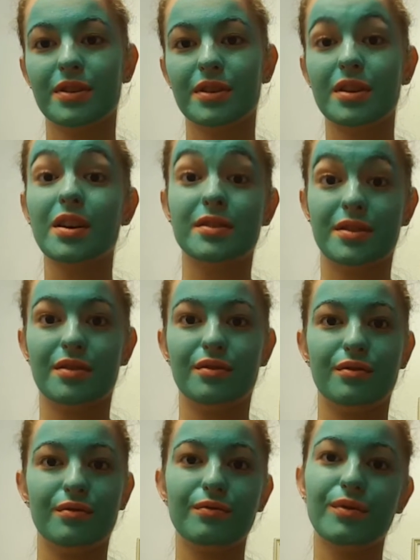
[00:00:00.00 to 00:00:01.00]

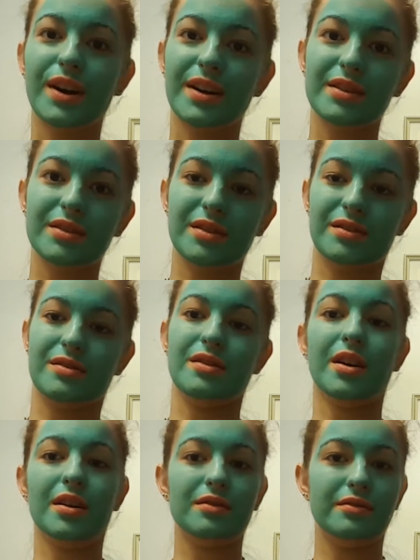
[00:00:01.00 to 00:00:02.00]
cousin-wise, is
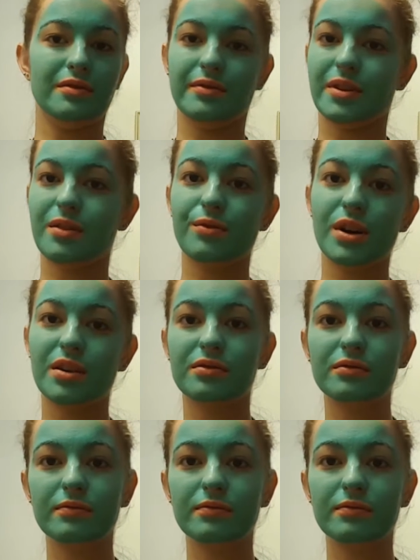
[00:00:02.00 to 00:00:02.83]
not doing well.